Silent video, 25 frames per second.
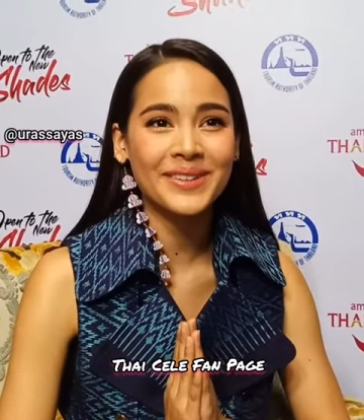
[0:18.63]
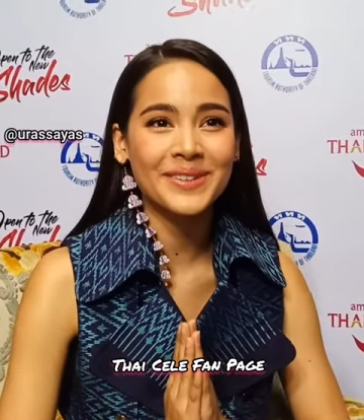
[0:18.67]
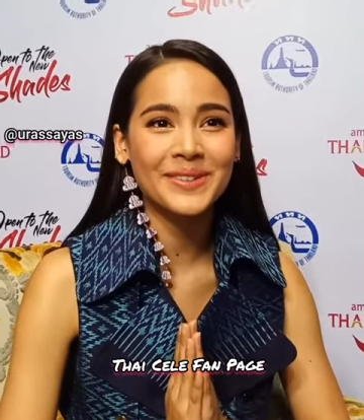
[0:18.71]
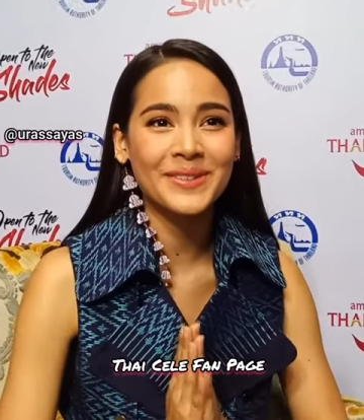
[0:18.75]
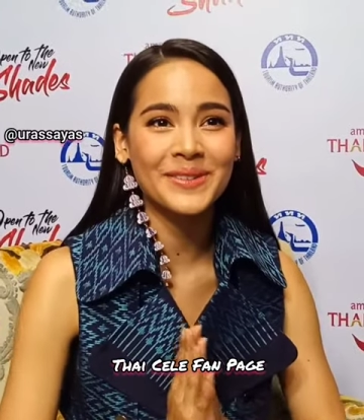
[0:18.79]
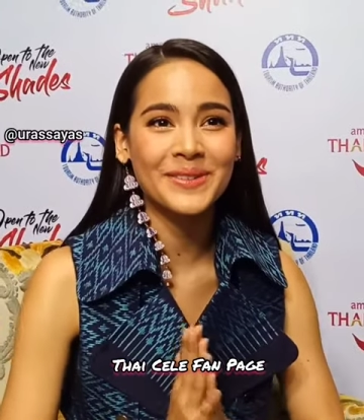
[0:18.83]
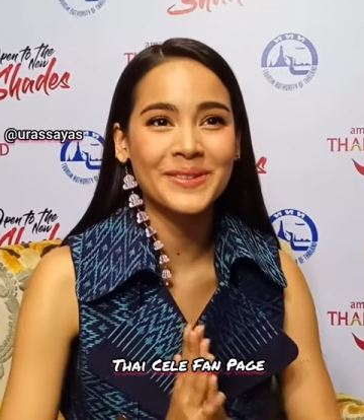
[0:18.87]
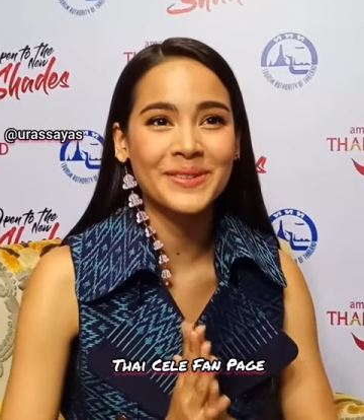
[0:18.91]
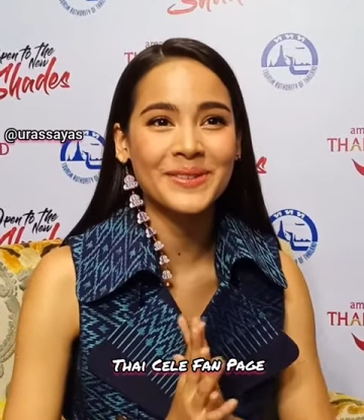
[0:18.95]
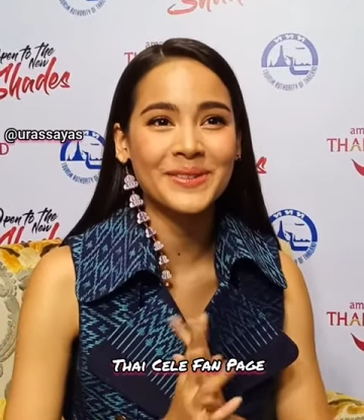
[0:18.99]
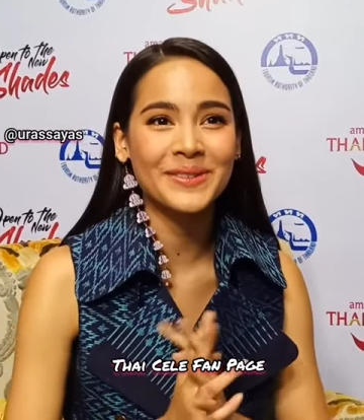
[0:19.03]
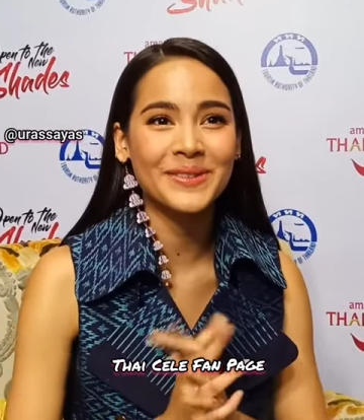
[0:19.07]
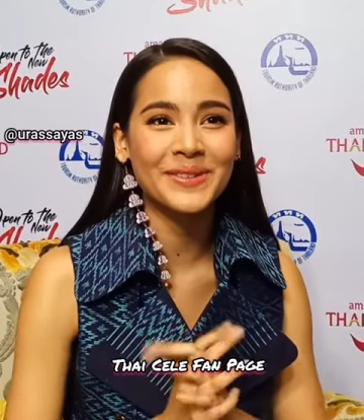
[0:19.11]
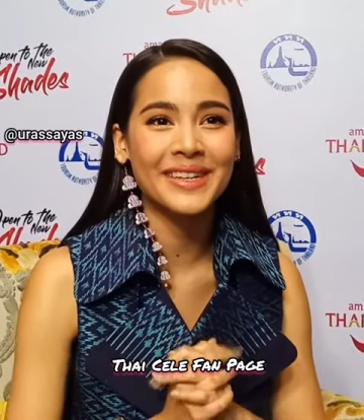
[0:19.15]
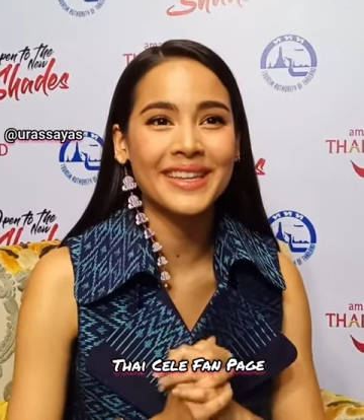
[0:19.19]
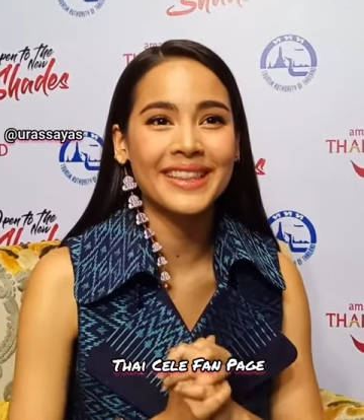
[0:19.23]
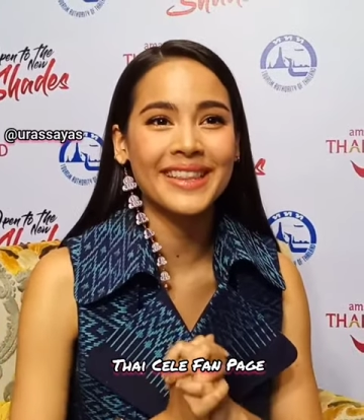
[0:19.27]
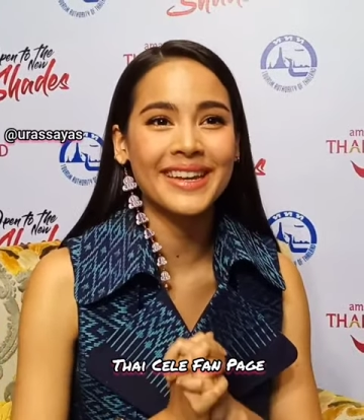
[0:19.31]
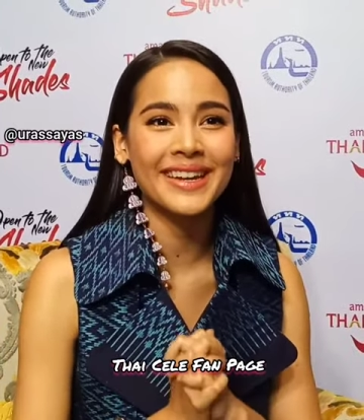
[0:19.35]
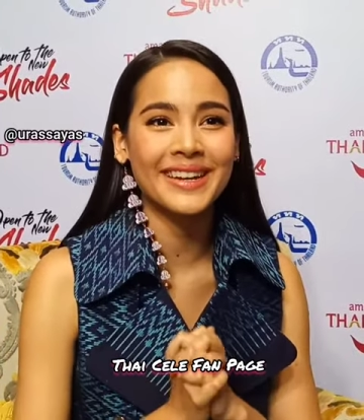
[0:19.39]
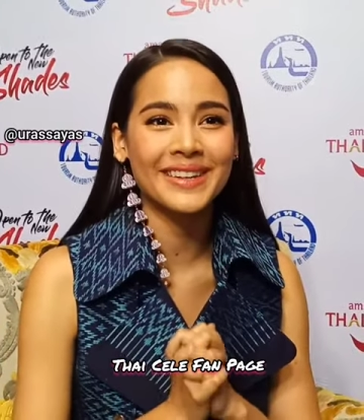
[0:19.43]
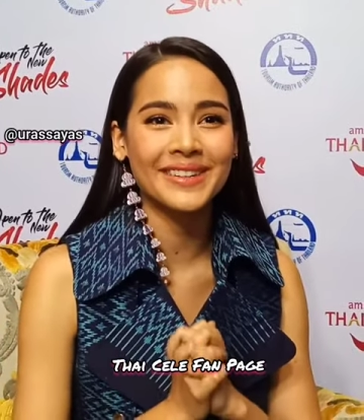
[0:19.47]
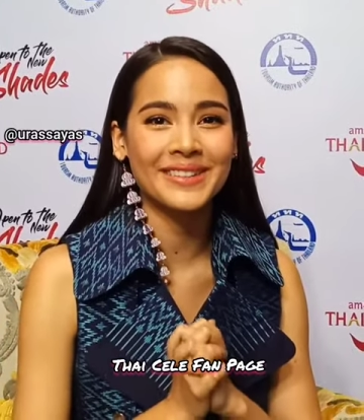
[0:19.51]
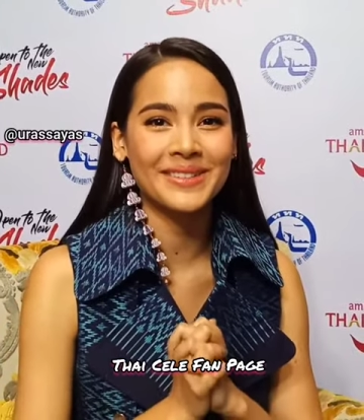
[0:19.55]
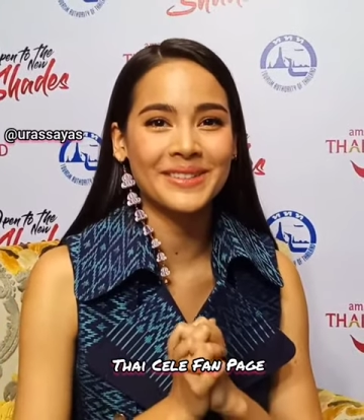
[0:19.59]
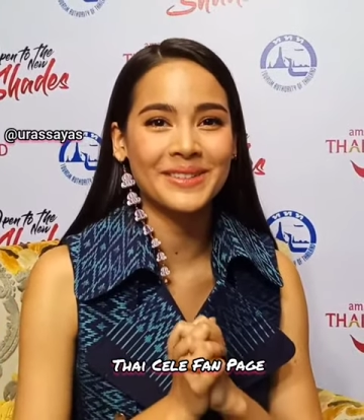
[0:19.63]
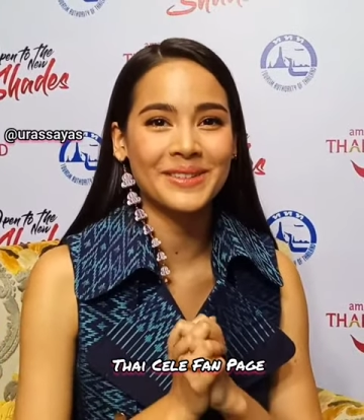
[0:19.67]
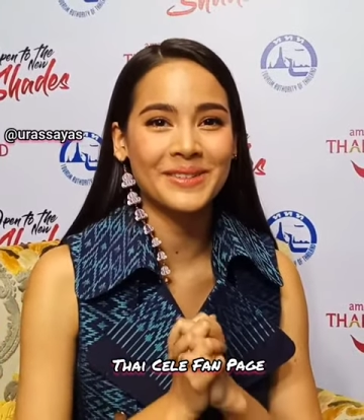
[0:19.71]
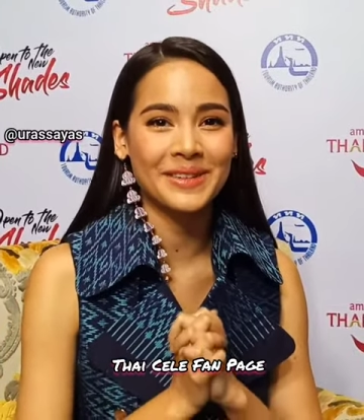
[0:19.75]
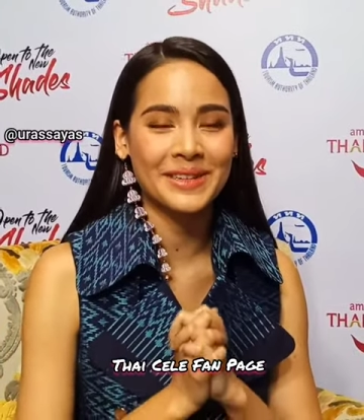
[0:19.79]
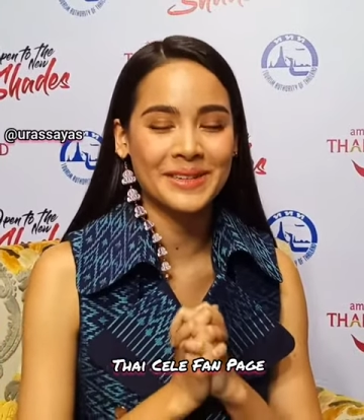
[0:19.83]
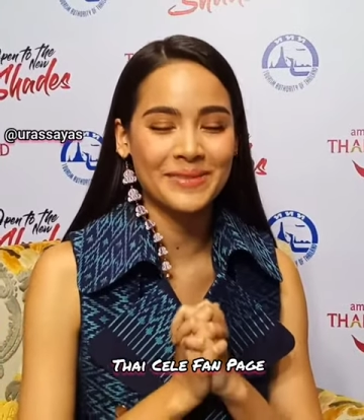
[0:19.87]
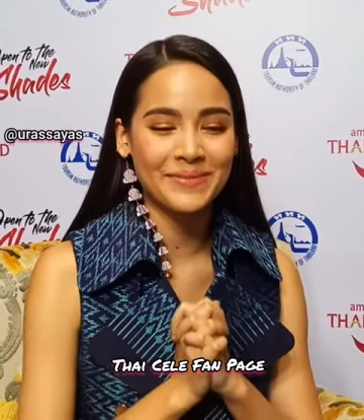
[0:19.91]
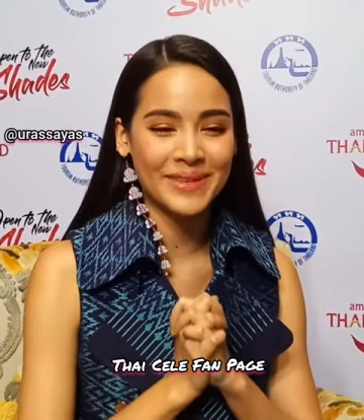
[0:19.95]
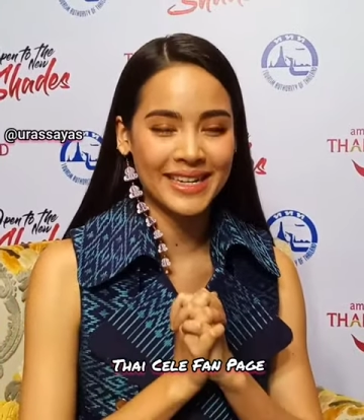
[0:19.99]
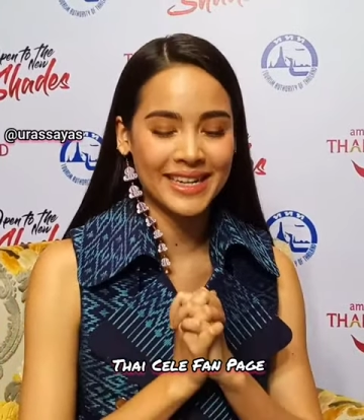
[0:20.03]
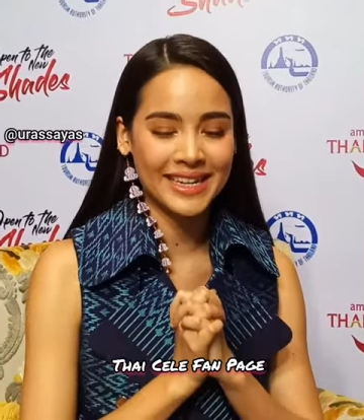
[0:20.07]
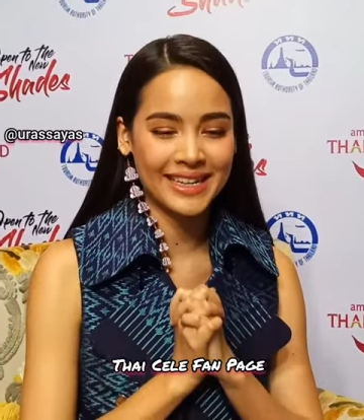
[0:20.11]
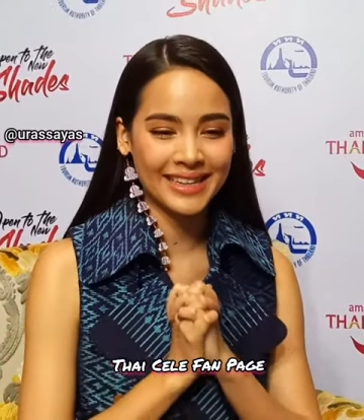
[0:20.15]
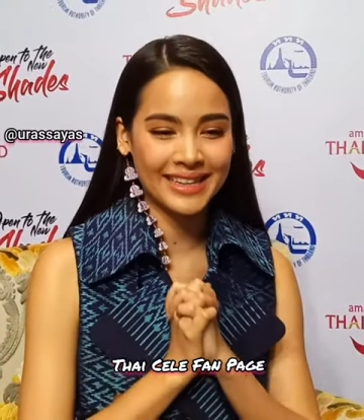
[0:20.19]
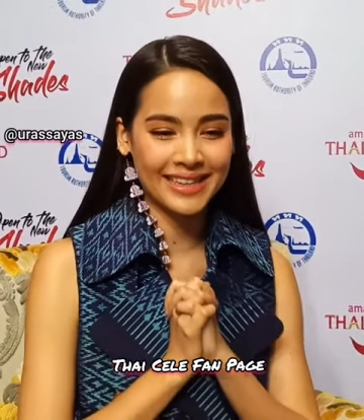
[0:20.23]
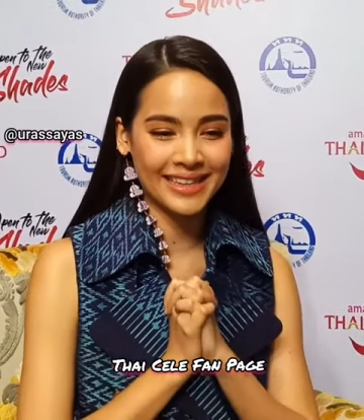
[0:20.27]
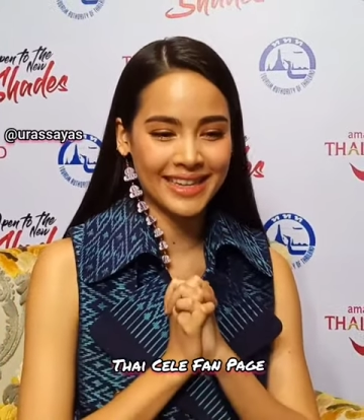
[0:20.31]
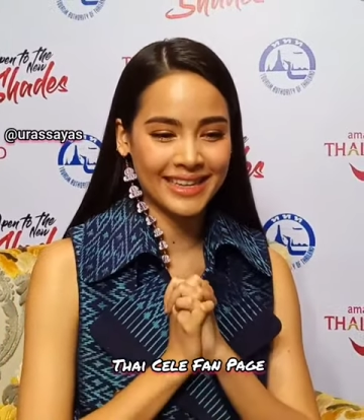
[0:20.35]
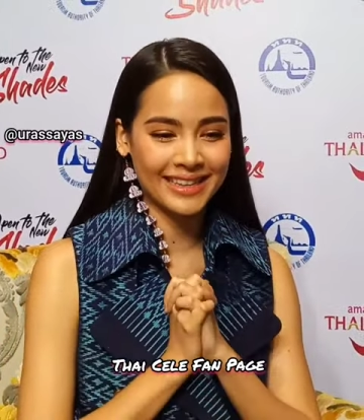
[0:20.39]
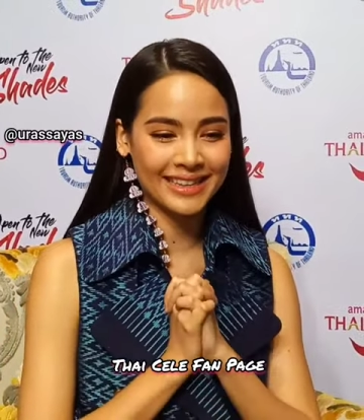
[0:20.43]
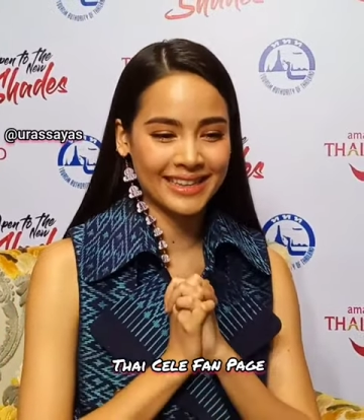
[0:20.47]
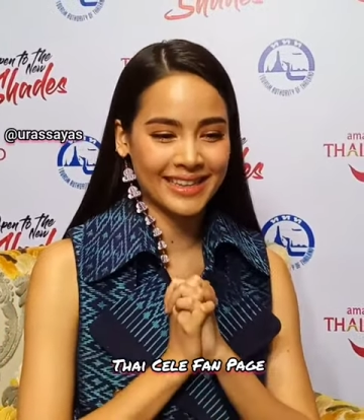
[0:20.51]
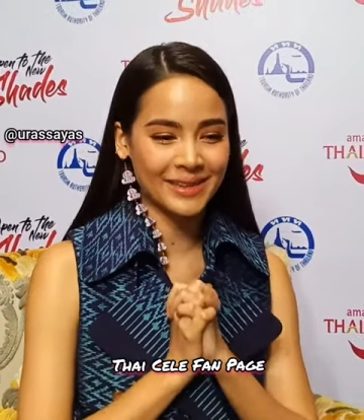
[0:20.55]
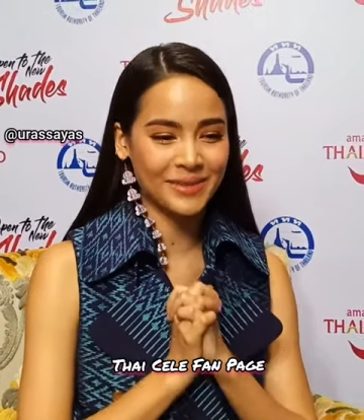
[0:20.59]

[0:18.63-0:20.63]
who were there to greet me, and that,